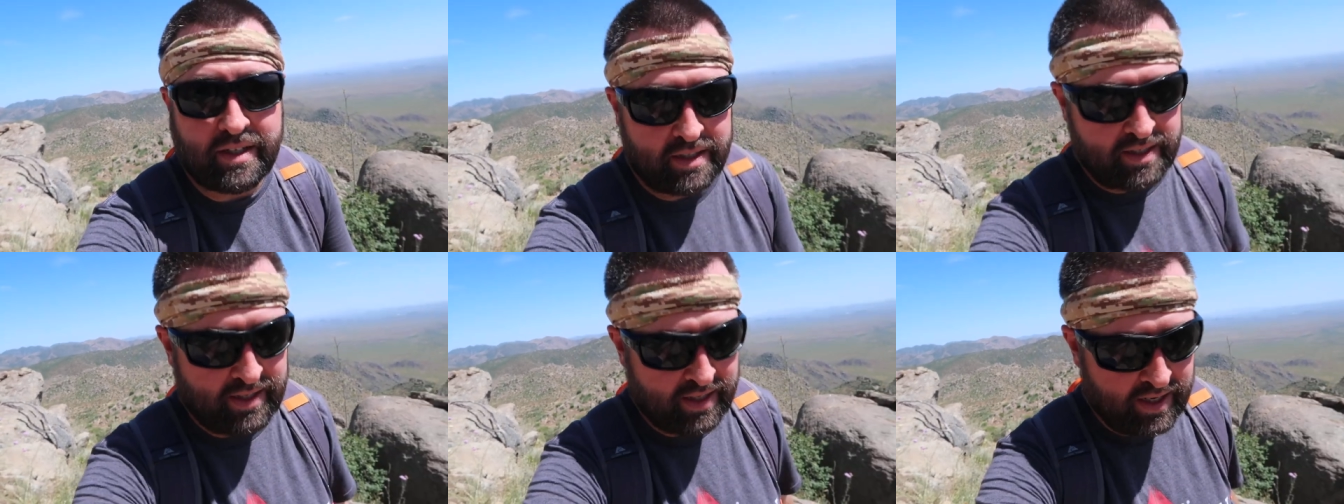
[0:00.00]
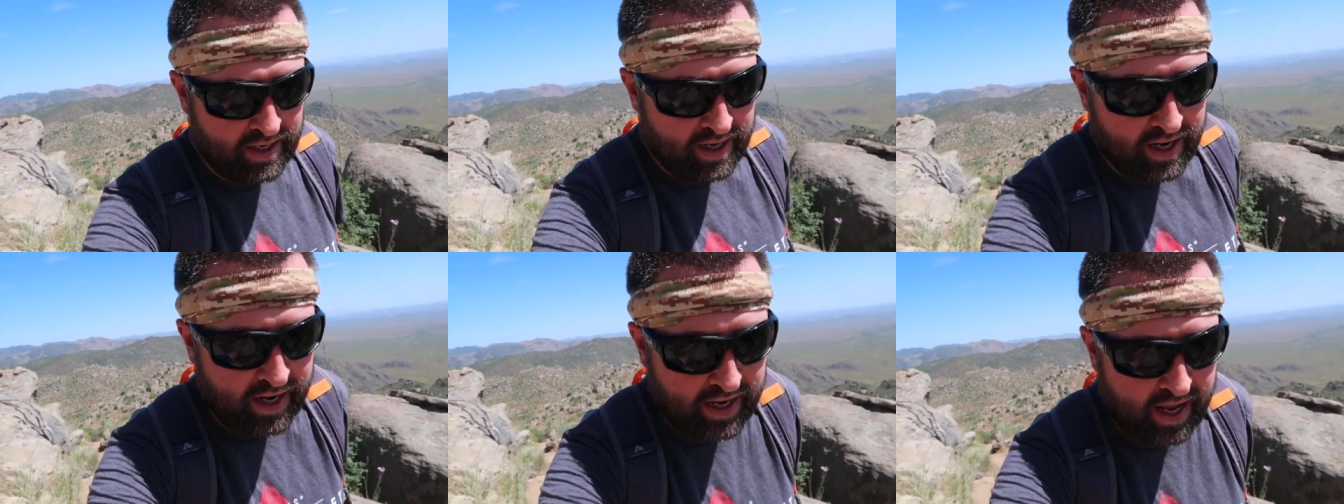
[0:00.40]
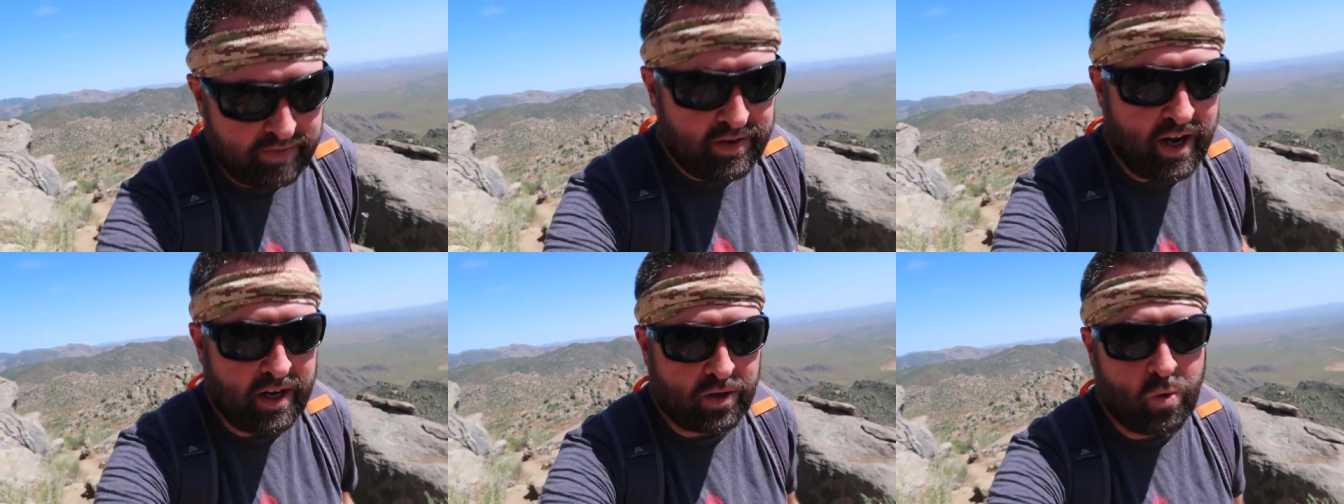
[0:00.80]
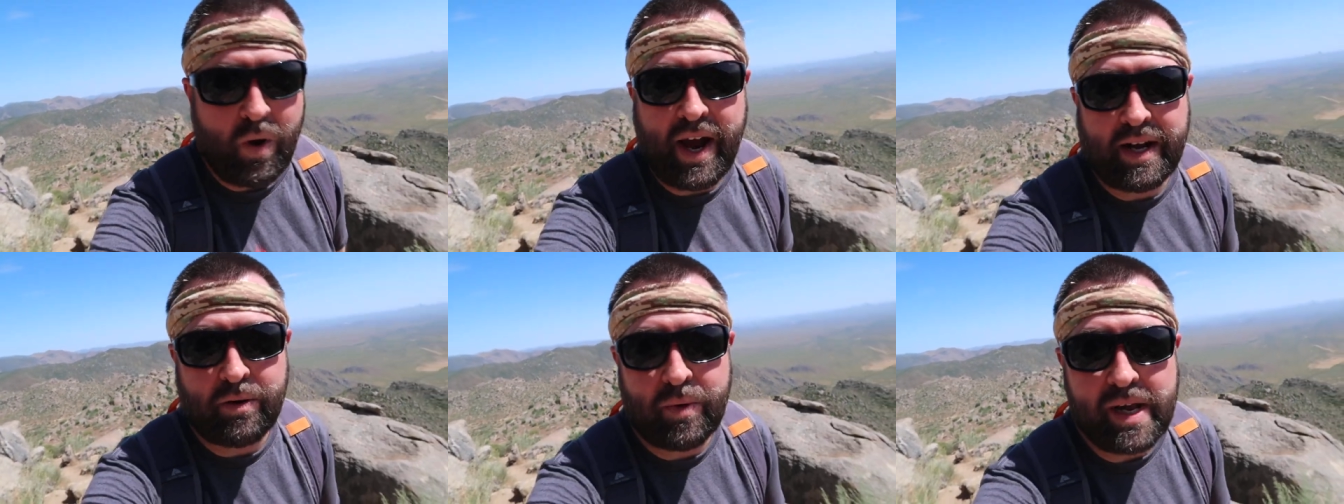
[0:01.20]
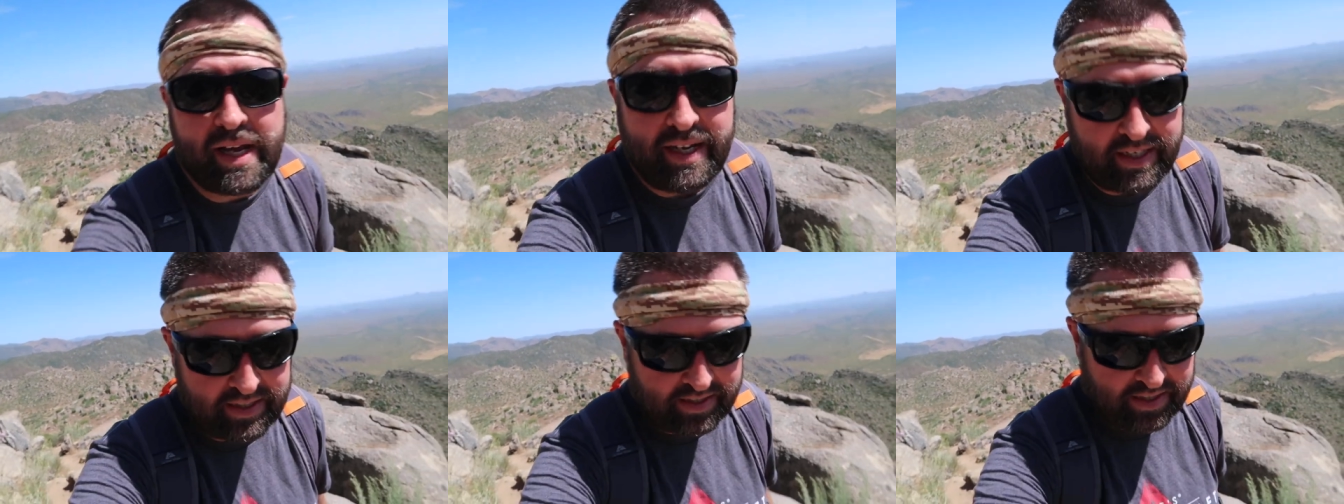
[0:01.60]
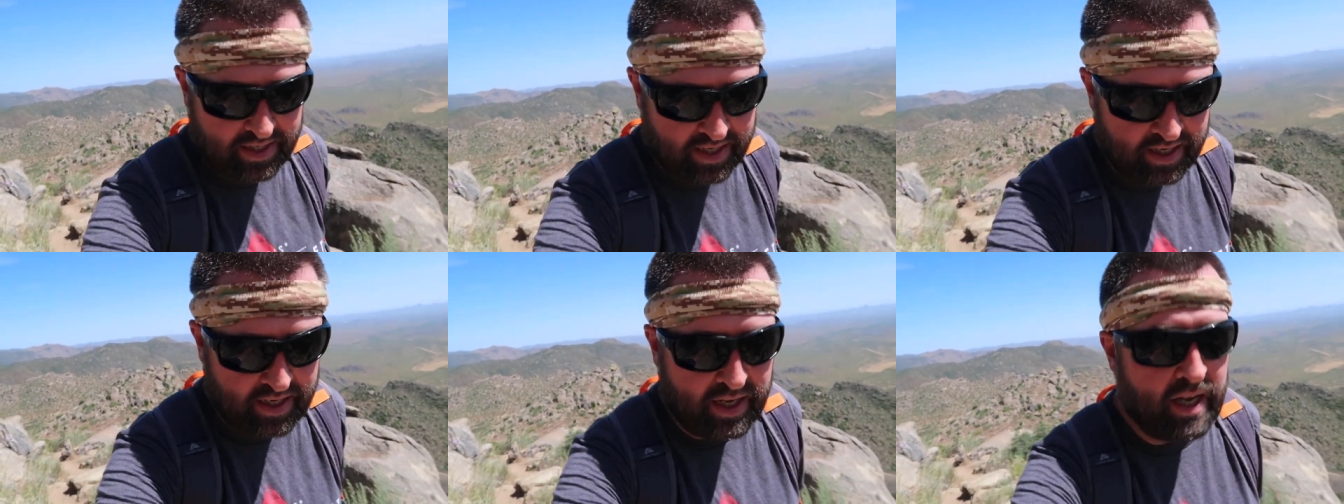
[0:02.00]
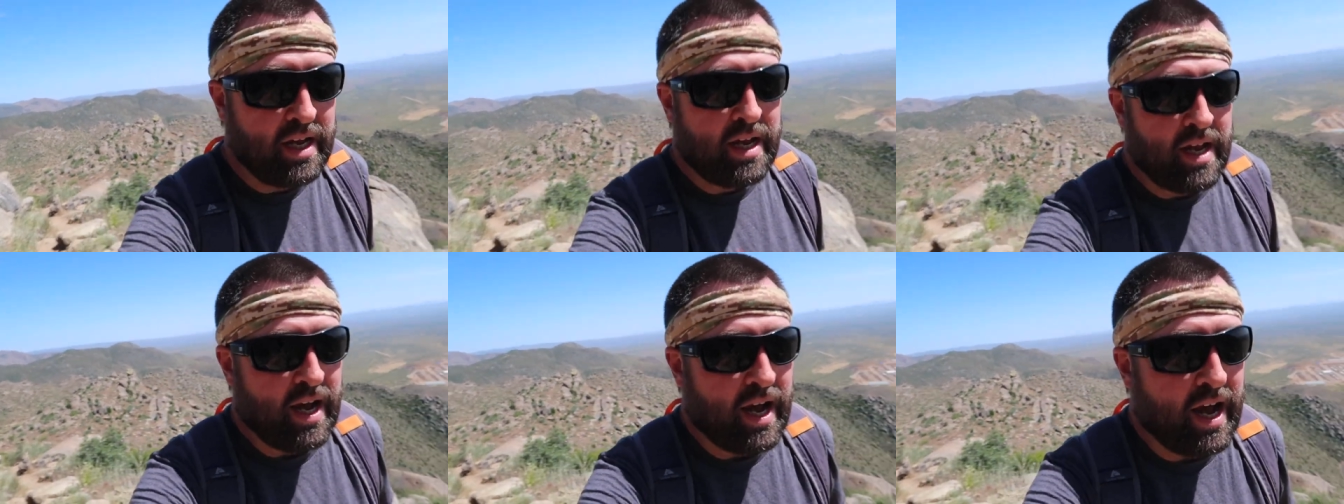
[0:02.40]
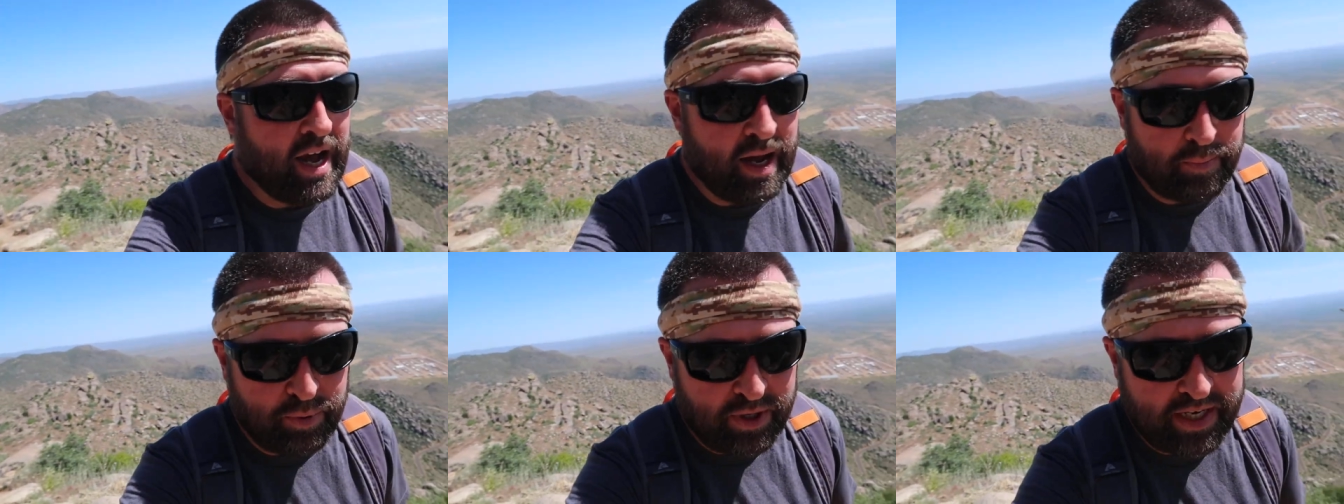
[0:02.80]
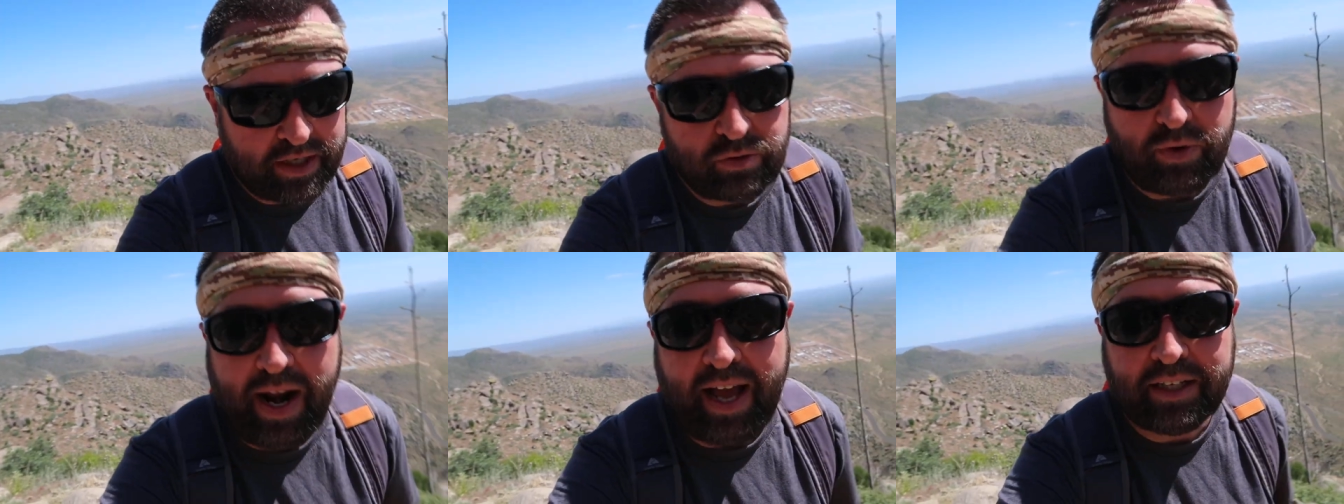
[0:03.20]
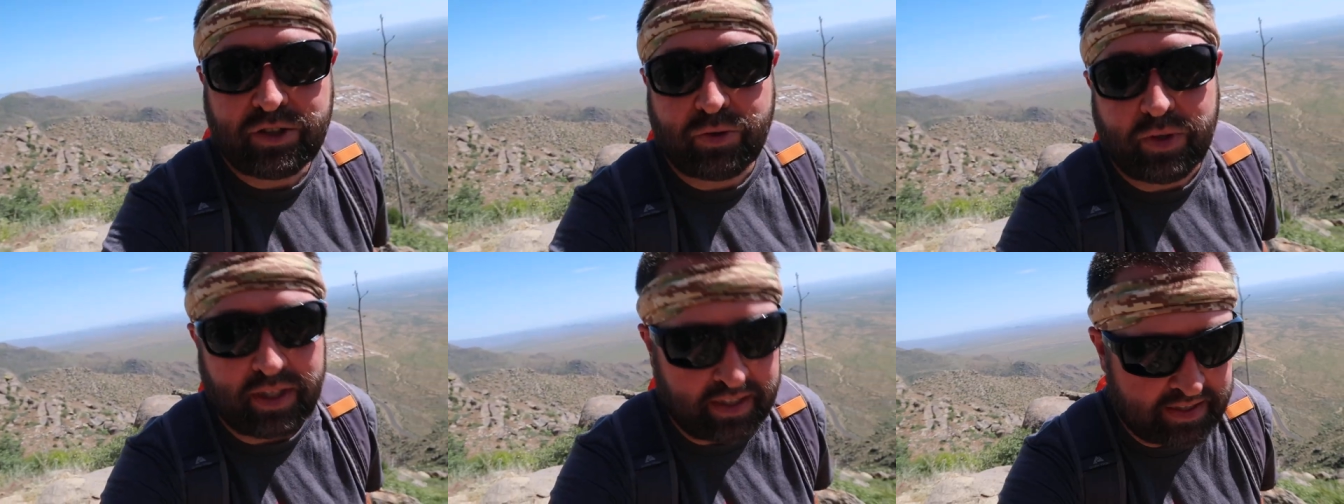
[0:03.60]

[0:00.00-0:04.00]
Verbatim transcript: and I've gone quite a ways. Pretty gradual